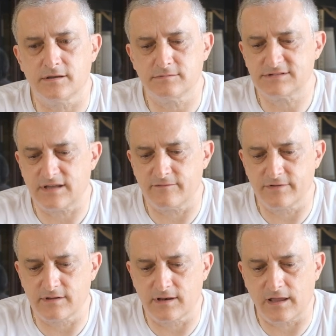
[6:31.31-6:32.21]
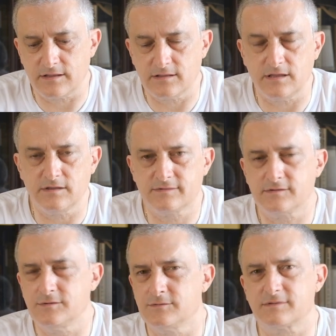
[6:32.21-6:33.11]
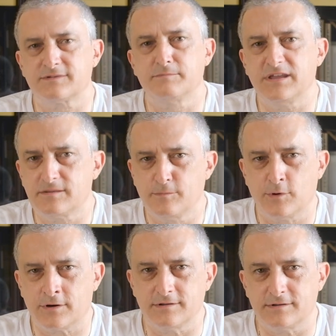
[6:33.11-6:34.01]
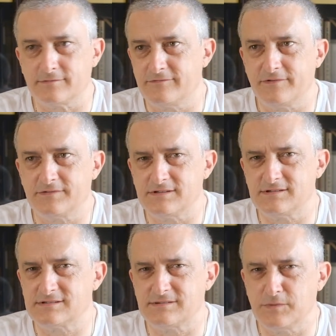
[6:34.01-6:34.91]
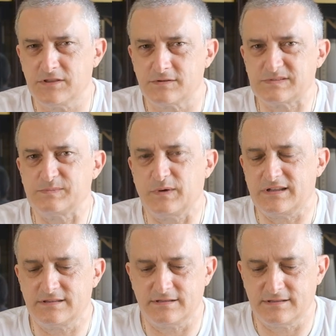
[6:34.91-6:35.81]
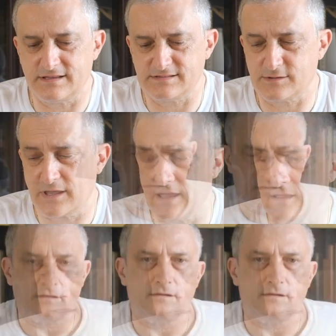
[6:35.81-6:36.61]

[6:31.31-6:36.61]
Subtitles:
something like this to transmit more than 50-60 meters, but that's okay.